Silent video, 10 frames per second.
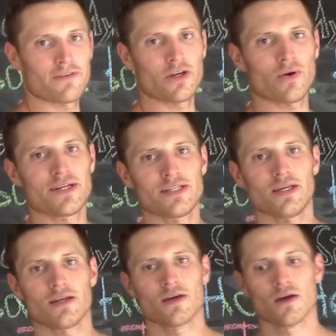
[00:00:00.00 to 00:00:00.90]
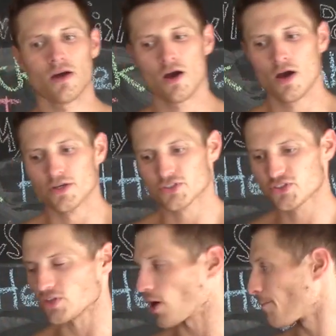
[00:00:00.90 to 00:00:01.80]
video I did.
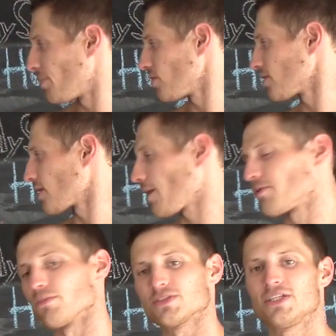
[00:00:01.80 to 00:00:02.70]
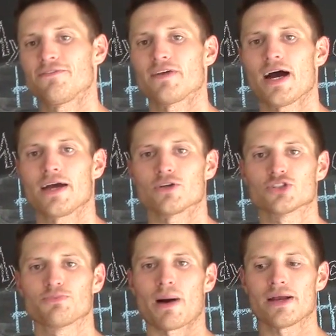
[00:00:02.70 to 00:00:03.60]
Start building up your multifidi, your
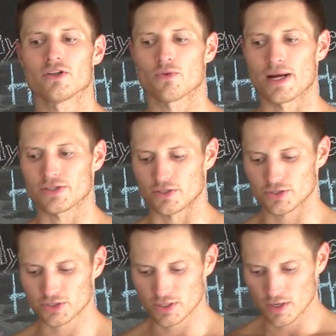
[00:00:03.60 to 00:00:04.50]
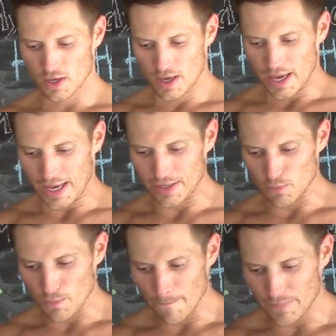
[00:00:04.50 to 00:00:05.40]
spinal erectors,
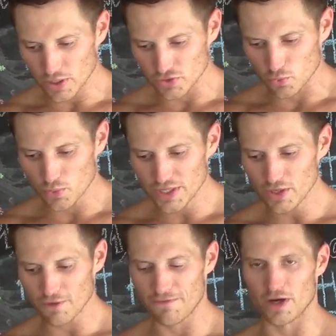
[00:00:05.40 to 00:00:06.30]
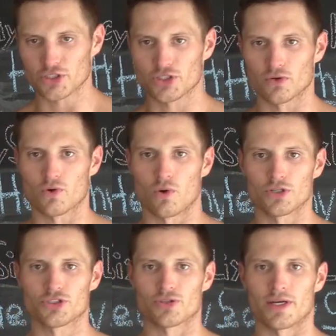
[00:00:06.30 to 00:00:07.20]
and build real functional
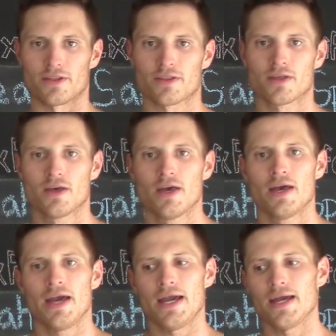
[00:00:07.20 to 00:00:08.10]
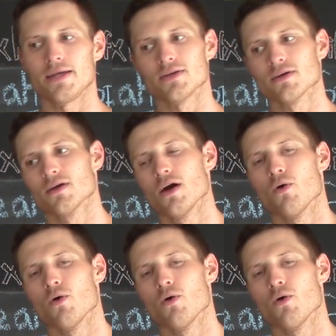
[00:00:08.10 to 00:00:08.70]
core strength. And